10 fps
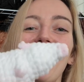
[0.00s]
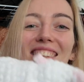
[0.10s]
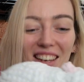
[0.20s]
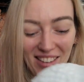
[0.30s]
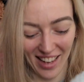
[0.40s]

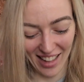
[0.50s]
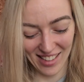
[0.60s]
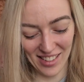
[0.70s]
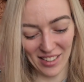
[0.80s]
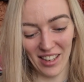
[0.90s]
So yeah,
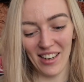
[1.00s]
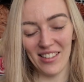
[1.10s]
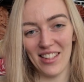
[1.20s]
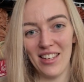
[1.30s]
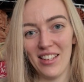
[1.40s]
these
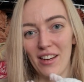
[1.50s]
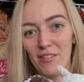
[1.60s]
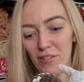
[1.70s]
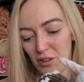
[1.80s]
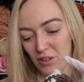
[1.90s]
are the
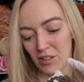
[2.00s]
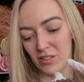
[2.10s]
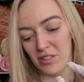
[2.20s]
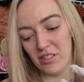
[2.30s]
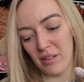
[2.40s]
4
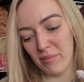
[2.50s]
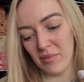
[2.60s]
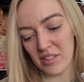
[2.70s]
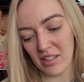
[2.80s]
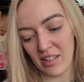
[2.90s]

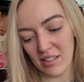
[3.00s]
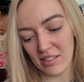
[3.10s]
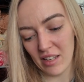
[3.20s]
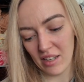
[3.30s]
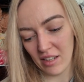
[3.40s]
customs
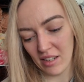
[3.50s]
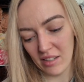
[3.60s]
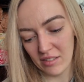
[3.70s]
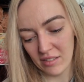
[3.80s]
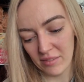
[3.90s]
that are